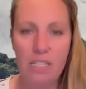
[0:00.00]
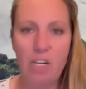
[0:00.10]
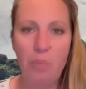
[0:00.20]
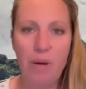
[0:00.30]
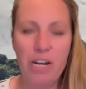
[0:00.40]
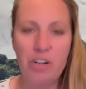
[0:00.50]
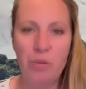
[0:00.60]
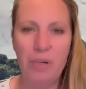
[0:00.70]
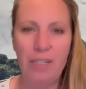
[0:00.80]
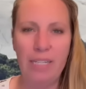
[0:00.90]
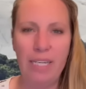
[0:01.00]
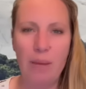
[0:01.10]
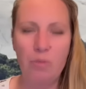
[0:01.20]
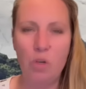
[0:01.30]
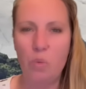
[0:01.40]
there pressure building
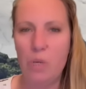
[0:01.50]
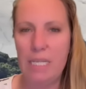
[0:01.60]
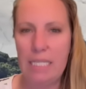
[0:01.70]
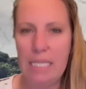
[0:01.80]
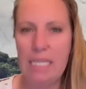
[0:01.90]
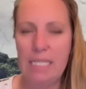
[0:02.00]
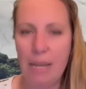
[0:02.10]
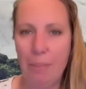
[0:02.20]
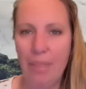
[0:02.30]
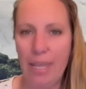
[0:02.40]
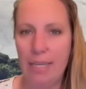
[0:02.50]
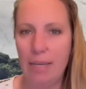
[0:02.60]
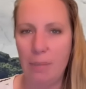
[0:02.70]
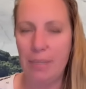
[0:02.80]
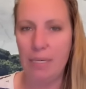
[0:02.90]
up? Could we see something
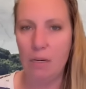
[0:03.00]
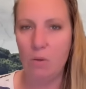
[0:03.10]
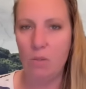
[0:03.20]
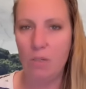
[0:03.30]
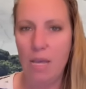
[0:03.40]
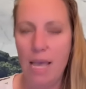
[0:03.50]
coming out?